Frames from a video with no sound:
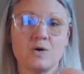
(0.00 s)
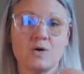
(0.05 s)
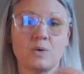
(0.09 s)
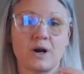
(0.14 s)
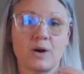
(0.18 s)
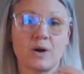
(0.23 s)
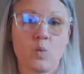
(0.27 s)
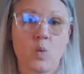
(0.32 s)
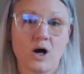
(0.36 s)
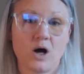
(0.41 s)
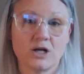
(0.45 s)
what
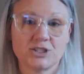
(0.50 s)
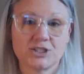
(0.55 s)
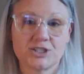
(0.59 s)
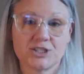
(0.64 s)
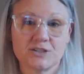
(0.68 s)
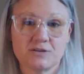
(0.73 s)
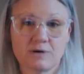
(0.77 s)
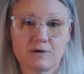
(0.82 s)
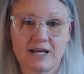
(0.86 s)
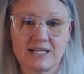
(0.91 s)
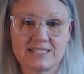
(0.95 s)
I want you
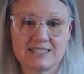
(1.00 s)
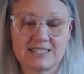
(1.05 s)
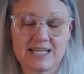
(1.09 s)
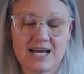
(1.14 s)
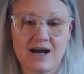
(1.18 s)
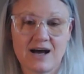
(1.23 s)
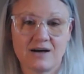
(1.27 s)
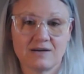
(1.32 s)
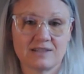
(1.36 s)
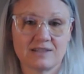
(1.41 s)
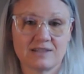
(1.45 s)
to write
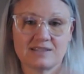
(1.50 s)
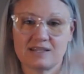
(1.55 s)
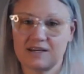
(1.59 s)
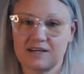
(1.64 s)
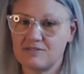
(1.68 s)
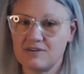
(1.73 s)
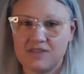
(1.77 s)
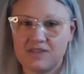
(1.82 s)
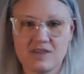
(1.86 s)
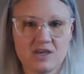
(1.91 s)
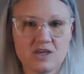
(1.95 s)
down is
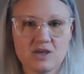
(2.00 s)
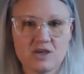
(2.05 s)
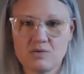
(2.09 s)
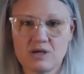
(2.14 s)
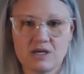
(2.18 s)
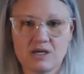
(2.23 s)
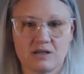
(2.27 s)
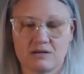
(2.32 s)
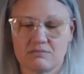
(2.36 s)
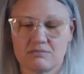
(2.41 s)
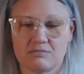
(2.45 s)
everything you
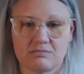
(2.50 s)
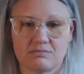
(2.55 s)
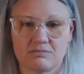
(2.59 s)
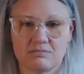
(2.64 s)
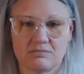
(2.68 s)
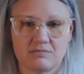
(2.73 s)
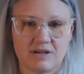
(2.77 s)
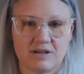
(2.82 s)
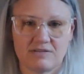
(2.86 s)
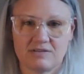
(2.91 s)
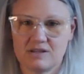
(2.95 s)
eat,
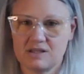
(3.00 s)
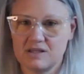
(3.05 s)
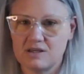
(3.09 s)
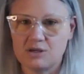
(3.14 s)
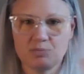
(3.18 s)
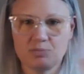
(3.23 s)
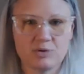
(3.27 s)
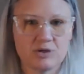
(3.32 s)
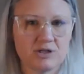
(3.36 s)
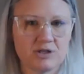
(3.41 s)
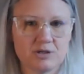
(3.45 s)
everything
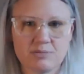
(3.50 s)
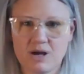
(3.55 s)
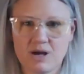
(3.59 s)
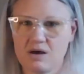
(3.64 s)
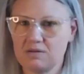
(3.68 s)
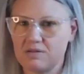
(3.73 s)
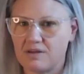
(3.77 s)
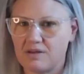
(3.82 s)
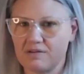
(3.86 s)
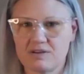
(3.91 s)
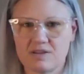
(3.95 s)
you put in your
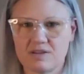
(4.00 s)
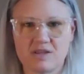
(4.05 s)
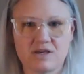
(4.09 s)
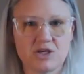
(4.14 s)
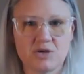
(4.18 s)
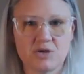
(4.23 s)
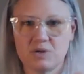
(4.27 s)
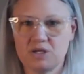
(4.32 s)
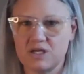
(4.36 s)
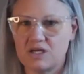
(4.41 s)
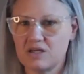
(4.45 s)
mouth, everything
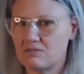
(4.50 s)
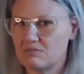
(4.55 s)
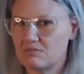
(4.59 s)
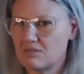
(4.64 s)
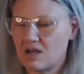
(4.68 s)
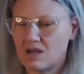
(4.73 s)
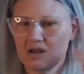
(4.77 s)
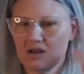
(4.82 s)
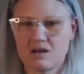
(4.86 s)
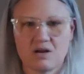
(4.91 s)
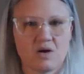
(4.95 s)
you eat,
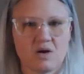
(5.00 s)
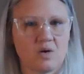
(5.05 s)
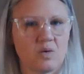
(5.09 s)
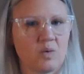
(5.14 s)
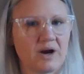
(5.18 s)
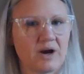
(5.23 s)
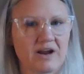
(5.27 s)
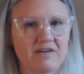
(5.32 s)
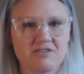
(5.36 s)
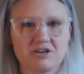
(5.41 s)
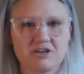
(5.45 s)

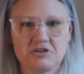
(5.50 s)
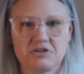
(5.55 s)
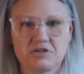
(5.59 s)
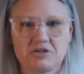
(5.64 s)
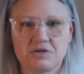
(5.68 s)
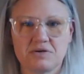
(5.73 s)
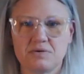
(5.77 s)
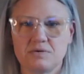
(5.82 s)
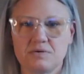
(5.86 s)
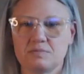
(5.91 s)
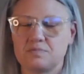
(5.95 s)
whatever you
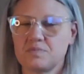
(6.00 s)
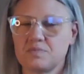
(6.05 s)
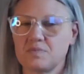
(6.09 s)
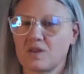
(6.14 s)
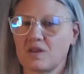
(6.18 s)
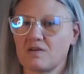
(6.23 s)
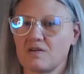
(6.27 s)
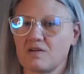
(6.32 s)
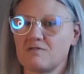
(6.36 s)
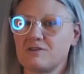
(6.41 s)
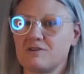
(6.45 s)
do
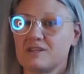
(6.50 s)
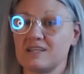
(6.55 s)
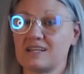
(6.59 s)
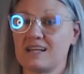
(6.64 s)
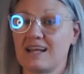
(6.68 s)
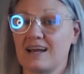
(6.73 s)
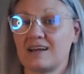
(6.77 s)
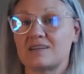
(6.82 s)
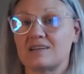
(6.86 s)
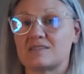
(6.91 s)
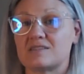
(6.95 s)
for the
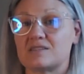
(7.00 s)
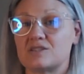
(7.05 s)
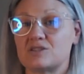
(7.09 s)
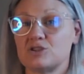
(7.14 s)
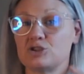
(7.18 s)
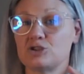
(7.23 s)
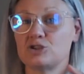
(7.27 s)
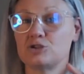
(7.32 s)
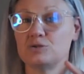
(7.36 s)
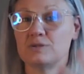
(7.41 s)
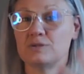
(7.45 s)

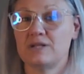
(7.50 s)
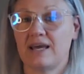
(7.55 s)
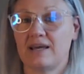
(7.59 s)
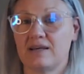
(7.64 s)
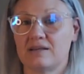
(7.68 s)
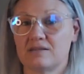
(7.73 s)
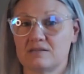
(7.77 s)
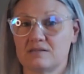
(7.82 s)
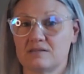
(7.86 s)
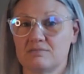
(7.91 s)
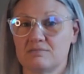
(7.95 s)
next 2
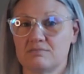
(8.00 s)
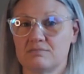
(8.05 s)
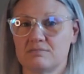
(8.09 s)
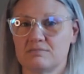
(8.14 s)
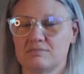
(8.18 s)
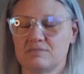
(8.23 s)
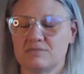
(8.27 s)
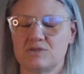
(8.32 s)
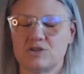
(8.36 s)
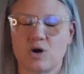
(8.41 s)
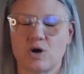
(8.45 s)
days.
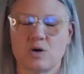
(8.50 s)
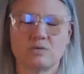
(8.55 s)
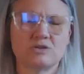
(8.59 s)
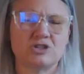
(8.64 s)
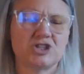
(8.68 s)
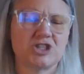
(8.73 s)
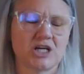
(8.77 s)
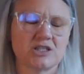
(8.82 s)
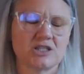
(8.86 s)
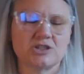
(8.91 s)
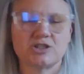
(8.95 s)
Don't
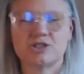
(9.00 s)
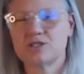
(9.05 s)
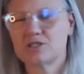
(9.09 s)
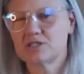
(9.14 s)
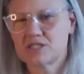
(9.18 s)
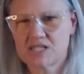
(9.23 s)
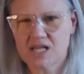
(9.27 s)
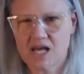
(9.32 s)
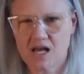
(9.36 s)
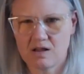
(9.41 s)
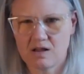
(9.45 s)
judge
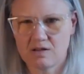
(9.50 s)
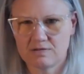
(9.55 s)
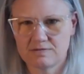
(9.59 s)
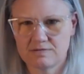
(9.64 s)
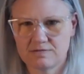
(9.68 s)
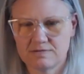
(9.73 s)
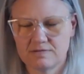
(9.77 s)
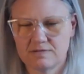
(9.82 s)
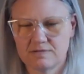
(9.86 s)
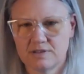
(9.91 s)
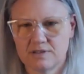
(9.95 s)

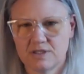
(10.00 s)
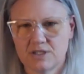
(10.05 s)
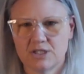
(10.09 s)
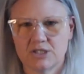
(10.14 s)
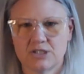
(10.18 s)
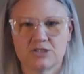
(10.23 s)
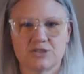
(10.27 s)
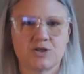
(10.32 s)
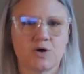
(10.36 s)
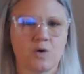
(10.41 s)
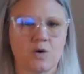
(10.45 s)
yourself.
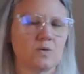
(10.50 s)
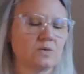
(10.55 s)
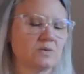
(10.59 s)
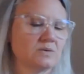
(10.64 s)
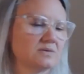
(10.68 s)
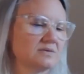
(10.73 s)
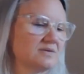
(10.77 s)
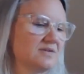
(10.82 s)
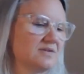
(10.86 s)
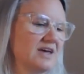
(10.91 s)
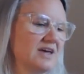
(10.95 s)

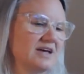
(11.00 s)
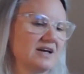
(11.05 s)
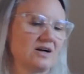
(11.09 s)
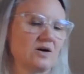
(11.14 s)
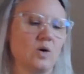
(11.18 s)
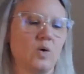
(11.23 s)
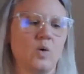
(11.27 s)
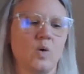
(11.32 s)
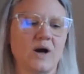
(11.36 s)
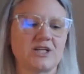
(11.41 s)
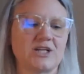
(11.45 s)
Don't think,
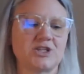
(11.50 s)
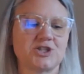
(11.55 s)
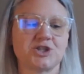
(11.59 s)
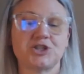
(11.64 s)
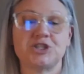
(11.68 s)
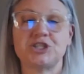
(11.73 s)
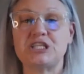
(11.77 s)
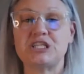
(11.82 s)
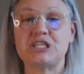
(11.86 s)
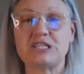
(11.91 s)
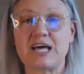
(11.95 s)
oh, I
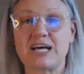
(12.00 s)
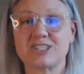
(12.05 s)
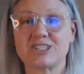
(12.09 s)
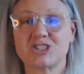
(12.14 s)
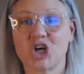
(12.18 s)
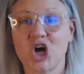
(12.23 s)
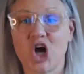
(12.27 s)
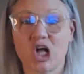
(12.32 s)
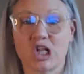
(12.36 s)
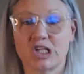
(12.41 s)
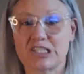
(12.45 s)
shouldn't eat that
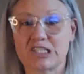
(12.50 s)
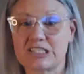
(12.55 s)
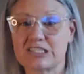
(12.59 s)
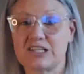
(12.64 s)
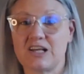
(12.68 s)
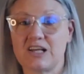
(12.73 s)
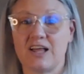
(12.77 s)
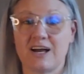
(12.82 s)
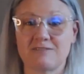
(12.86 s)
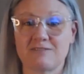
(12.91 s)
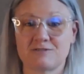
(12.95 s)
chocolate because
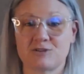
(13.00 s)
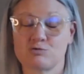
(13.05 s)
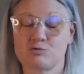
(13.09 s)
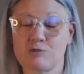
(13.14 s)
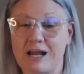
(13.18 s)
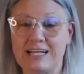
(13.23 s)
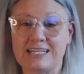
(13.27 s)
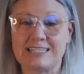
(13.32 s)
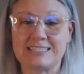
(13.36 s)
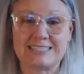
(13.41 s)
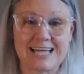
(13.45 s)
I'll have to
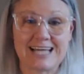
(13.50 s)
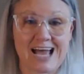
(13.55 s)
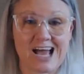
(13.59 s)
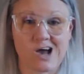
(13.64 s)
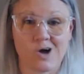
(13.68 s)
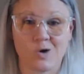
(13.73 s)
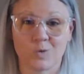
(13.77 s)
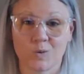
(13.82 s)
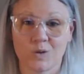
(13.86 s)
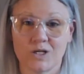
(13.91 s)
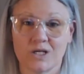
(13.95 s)
write it
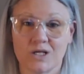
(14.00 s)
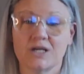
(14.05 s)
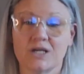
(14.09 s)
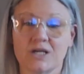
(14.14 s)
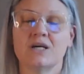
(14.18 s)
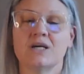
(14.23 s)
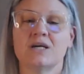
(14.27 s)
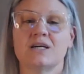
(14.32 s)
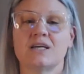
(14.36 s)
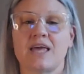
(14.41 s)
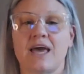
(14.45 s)
down.
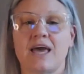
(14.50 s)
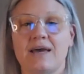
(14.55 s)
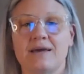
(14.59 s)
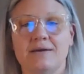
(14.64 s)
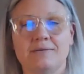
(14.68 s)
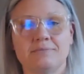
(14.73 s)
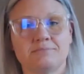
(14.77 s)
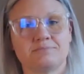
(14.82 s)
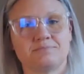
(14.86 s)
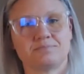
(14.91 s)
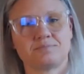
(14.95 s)

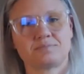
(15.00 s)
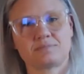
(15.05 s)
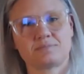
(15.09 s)
Okay.